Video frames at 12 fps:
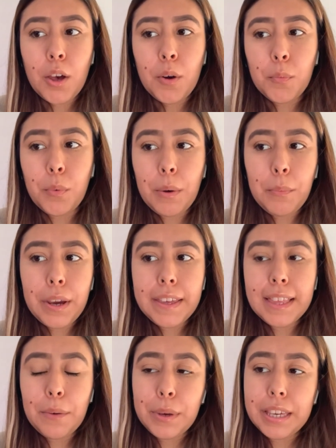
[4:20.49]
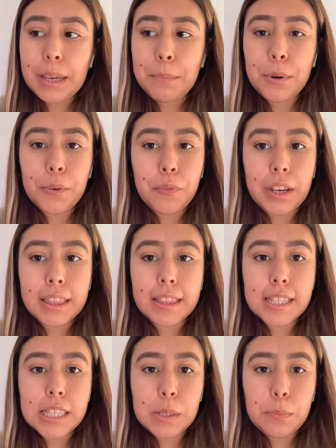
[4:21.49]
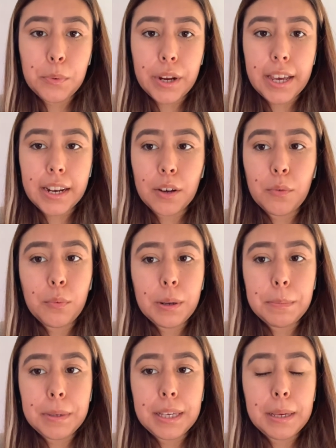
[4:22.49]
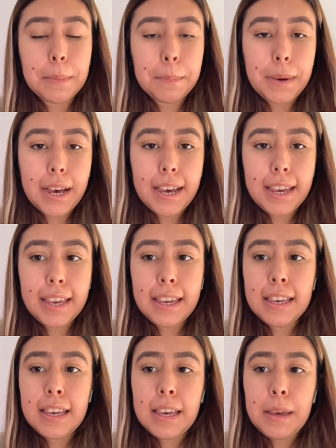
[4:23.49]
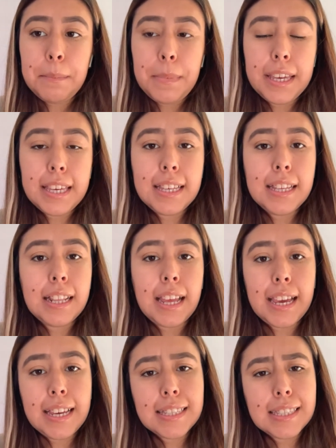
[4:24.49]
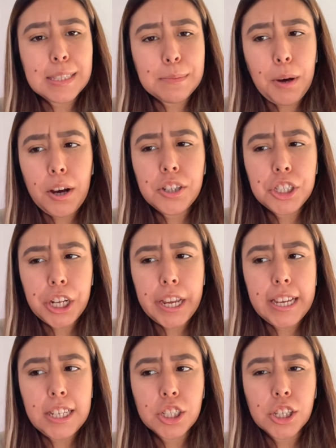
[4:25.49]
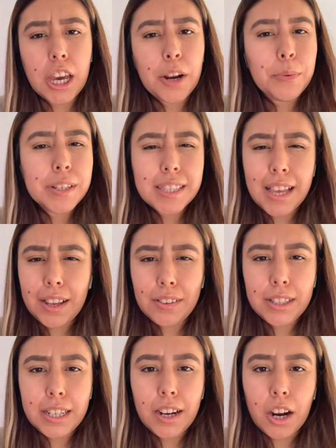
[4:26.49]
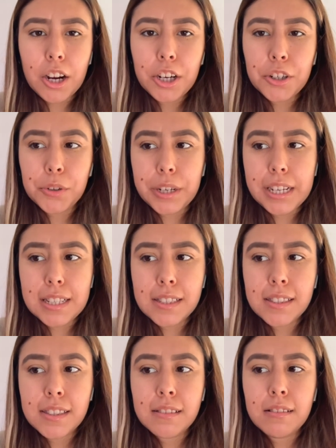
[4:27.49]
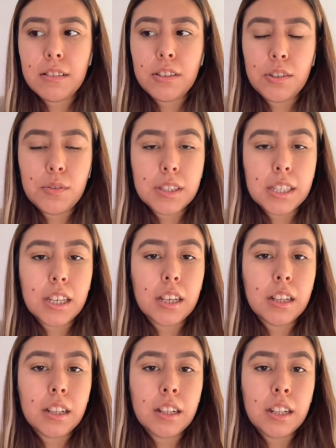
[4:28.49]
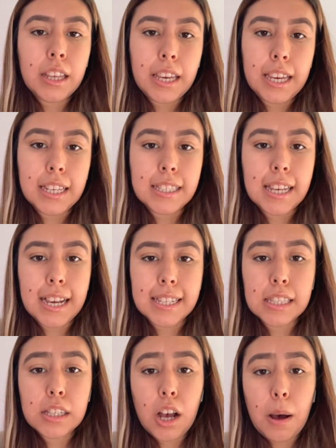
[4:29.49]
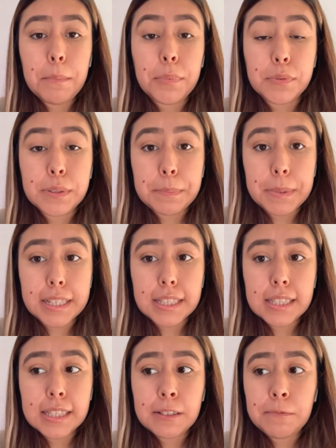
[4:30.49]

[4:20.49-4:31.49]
One way that we can prevent the spread would be by making a small change and recycling our greens using it as compost bins.